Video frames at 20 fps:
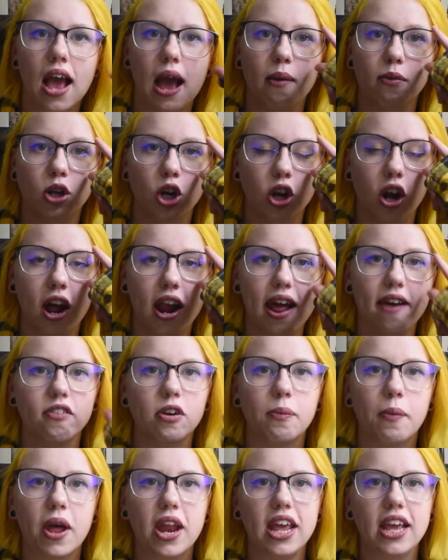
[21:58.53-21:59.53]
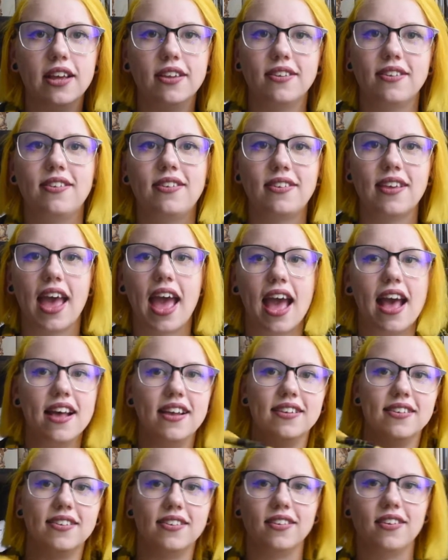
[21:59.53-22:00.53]
I'm sure not everybody is
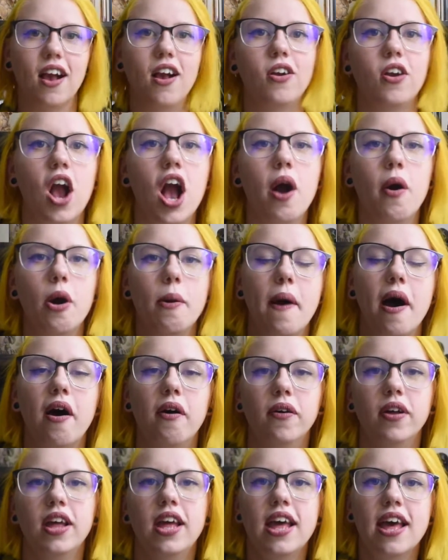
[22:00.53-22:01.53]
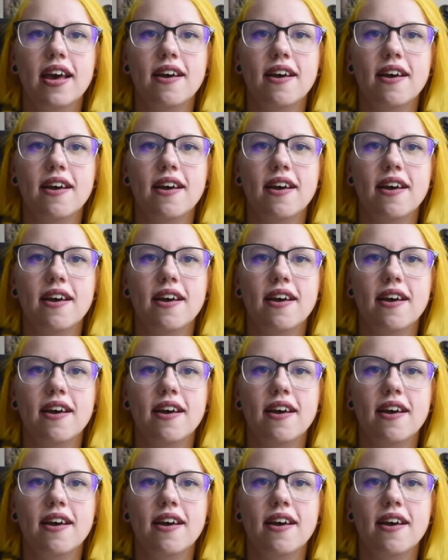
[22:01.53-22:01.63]
as gung-ho about